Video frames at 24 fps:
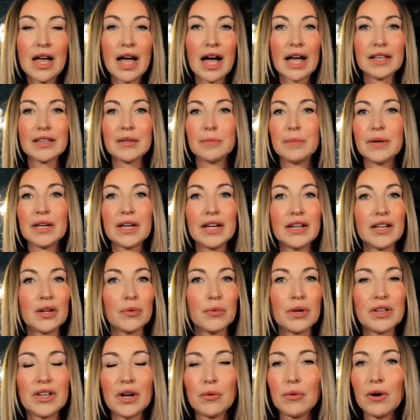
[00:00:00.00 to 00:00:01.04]
at the beginning
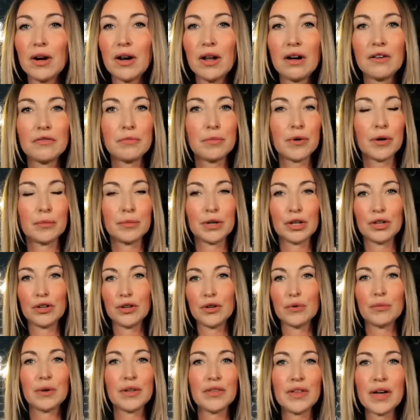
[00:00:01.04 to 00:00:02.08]
when they were love bombing
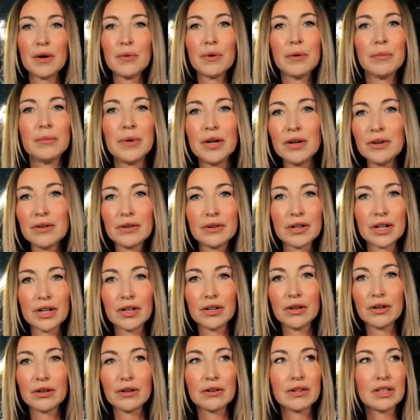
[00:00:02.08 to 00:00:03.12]
you, when they were mirroring
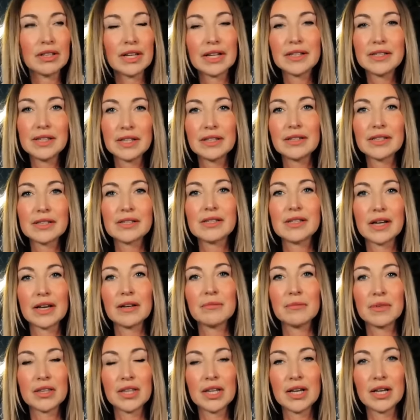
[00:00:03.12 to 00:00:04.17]
you. They did the
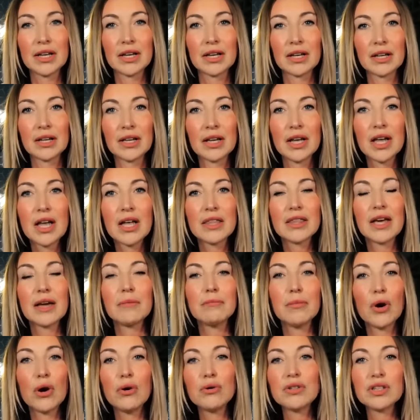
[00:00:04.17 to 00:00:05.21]
same thing. They
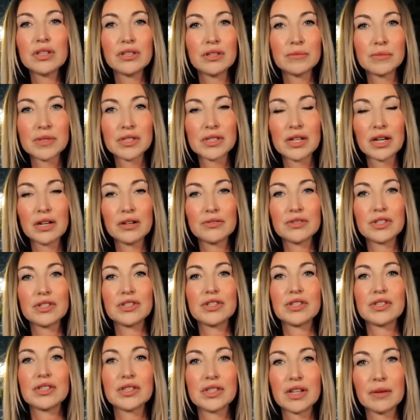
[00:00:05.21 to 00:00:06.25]
molded themselves
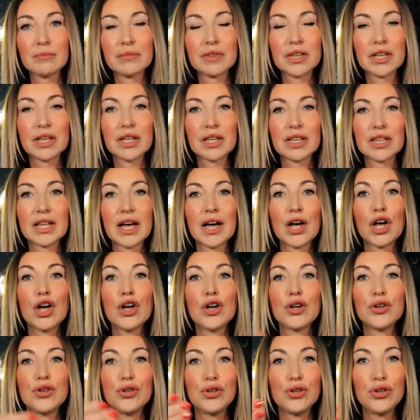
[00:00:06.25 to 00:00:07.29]
into something that
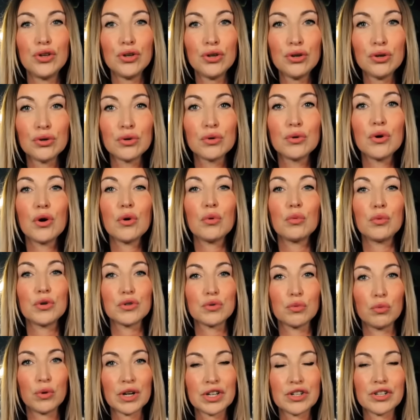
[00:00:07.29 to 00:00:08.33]
you
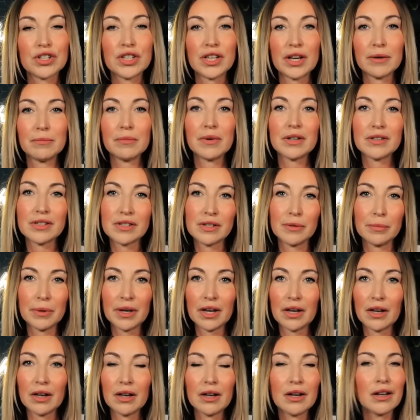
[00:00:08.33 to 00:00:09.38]
would wish them to
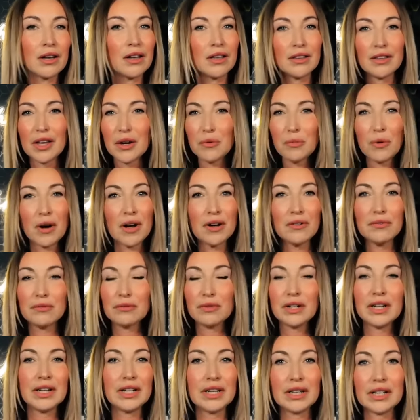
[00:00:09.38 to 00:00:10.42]
be. They weren't
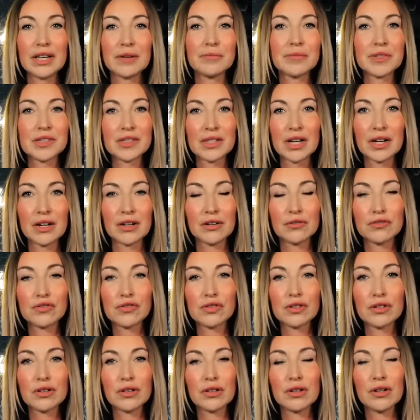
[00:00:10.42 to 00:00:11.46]
really
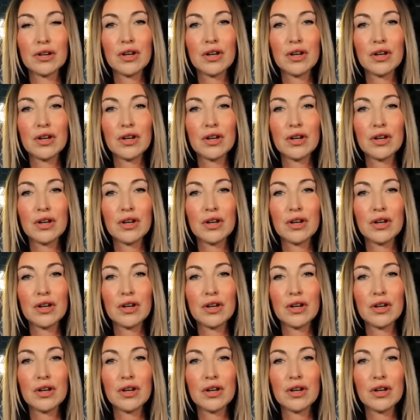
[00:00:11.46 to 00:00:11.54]
themselves,